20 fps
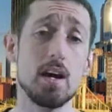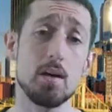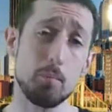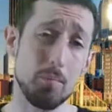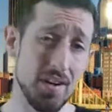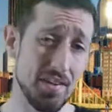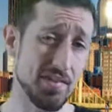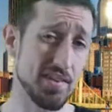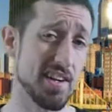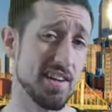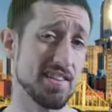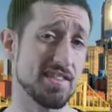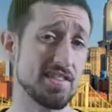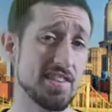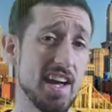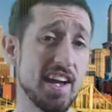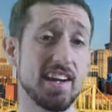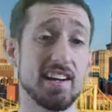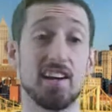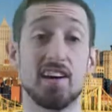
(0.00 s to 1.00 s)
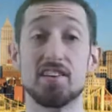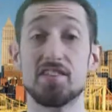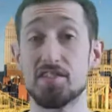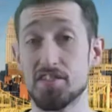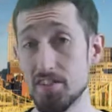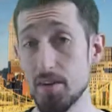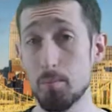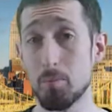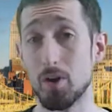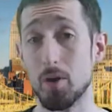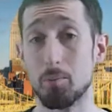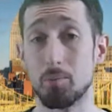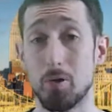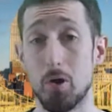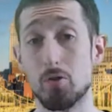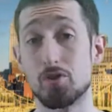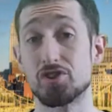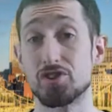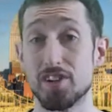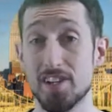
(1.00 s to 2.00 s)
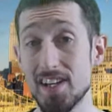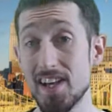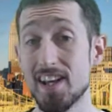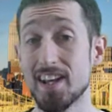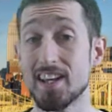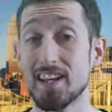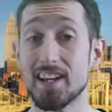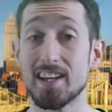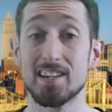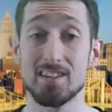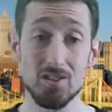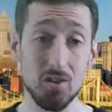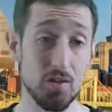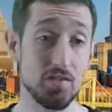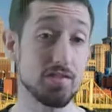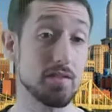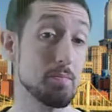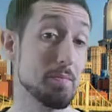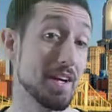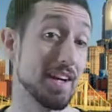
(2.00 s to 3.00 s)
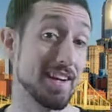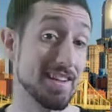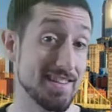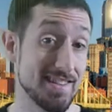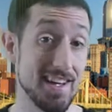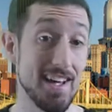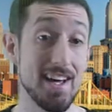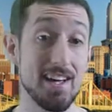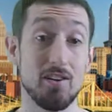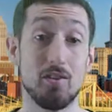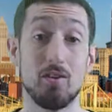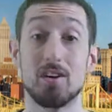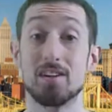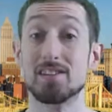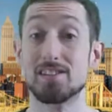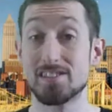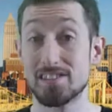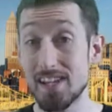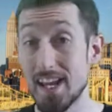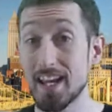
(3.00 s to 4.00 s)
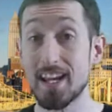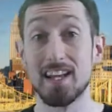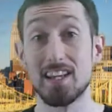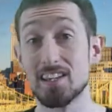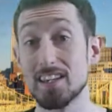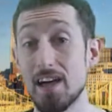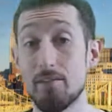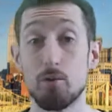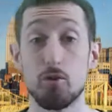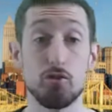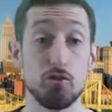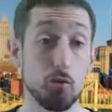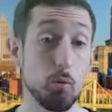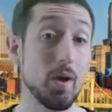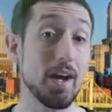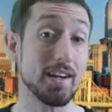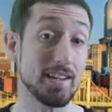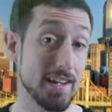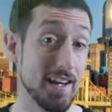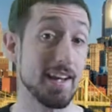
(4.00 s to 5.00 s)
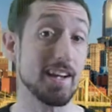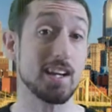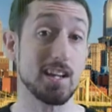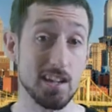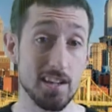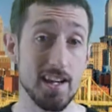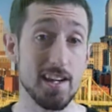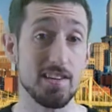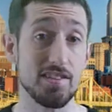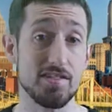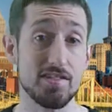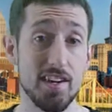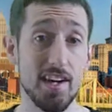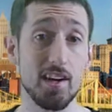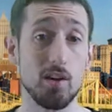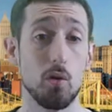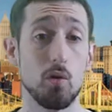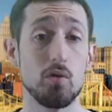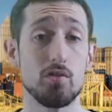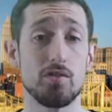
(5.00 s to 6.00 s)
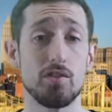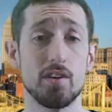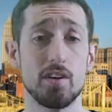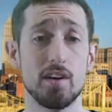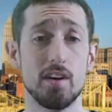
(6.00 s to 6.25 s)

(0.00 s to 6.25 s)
Presley has taken a simple approach to hitting and looks to be content on taking a level swing to hit clean singles.